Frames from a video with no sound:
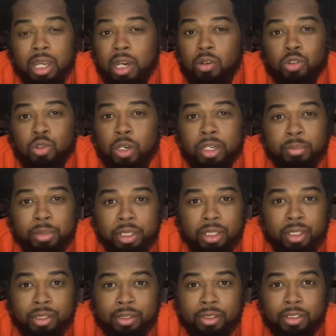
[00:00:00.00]
I don't drink
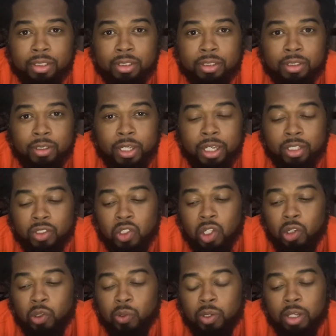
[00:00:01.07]
beer, okay?
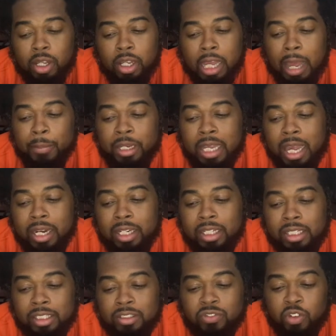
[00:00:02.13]
So I'm kind
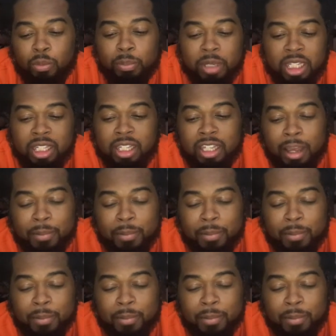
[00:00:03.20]
of, for me,